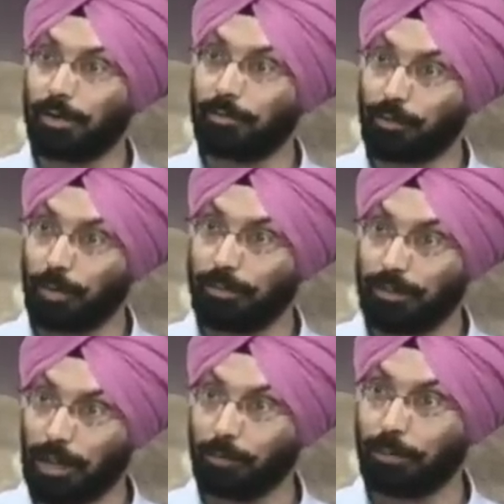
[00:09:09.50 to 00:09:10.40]

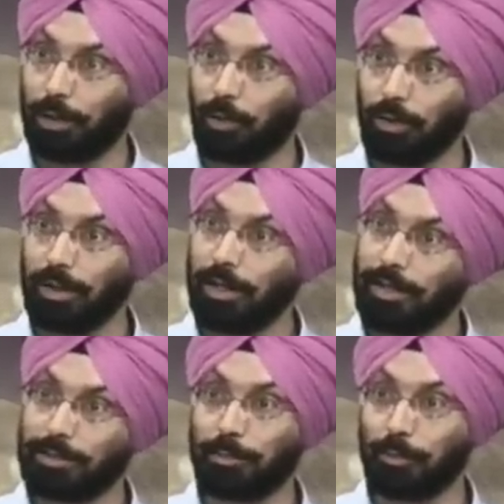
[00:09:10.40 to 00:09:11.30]
from down below
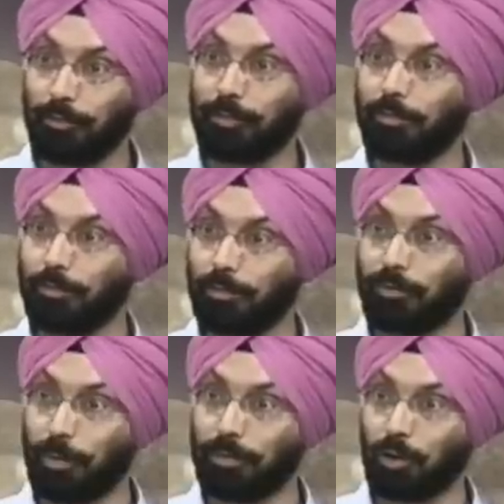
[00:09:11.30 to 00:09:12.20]
is approved
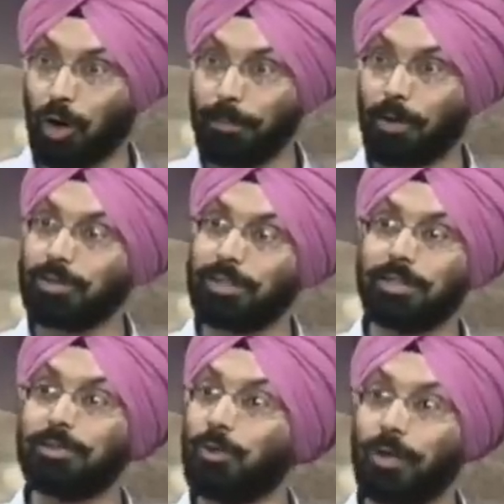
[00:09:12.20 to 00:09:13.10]
from the top, because there
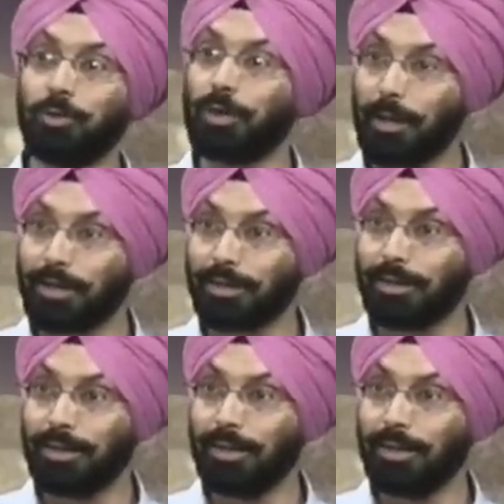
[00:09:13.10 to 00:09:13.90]
is no one to rebut.